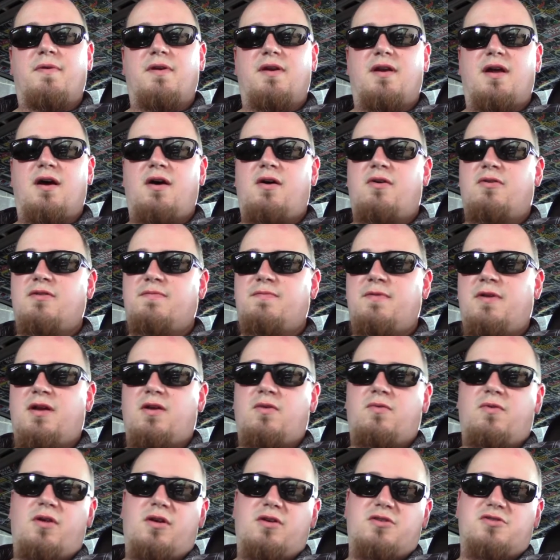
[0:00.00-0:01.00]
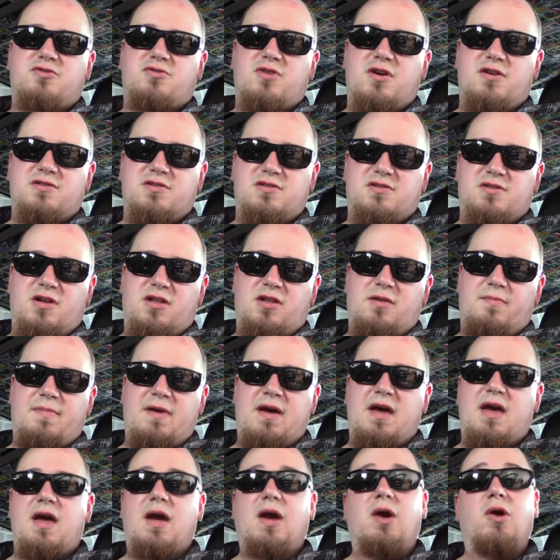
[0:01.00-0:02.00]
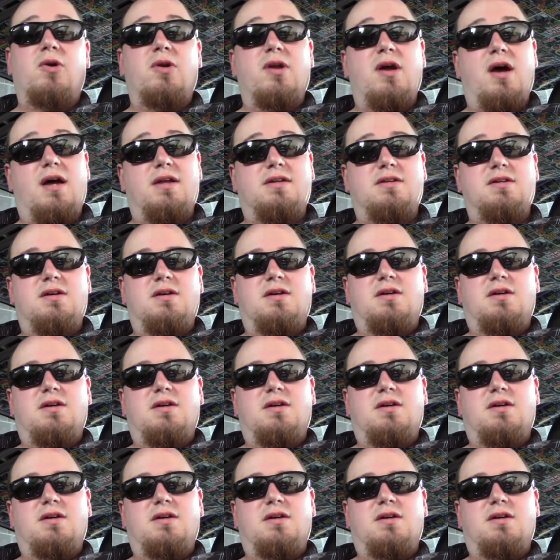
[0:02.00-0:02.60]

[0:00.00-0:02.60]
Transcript: and down depending on whether stress is on the bag or not.